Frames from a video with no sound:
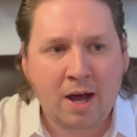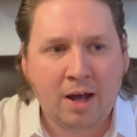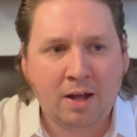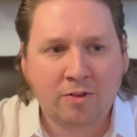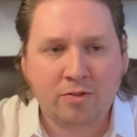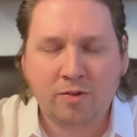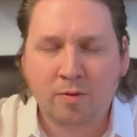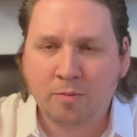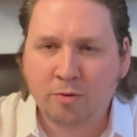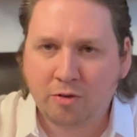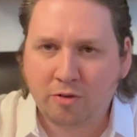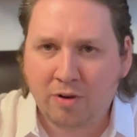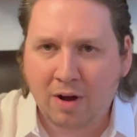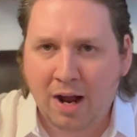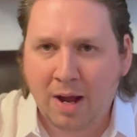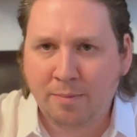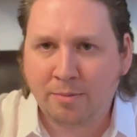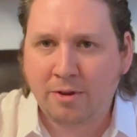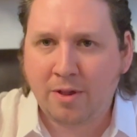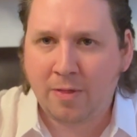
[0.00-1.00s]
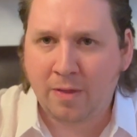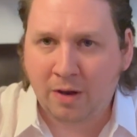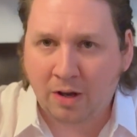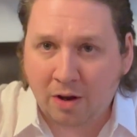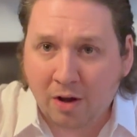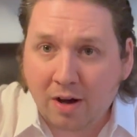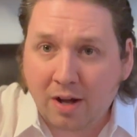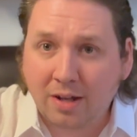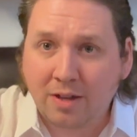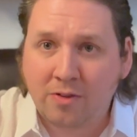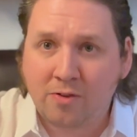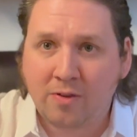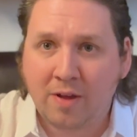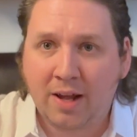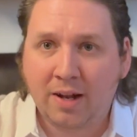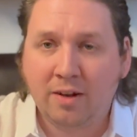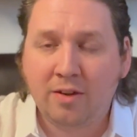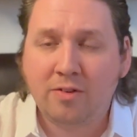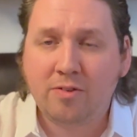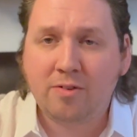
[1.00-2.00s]
subscribe to the
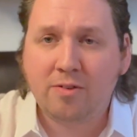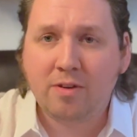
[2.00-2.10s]
nonsense